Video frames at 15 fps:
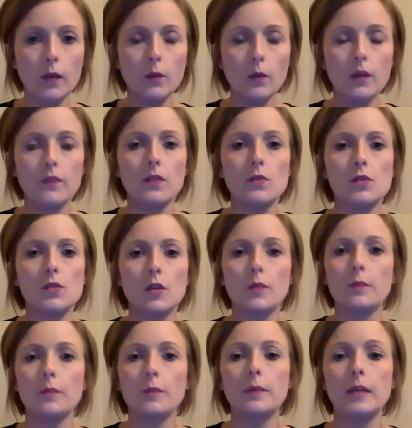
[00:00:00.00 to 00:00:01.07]
One of those are
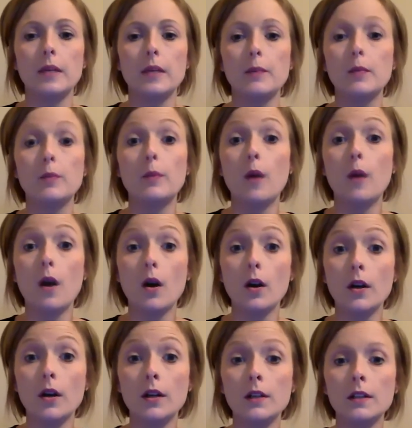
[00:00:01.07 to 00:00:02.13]
Peekaboo
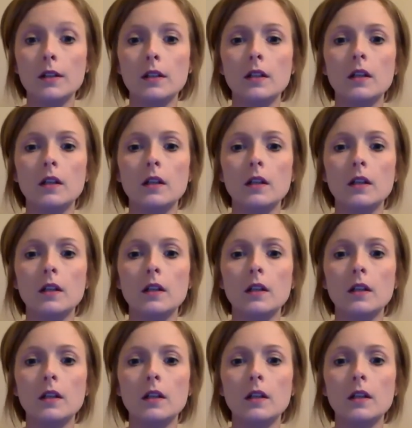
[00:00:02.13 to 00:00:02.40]
Barn.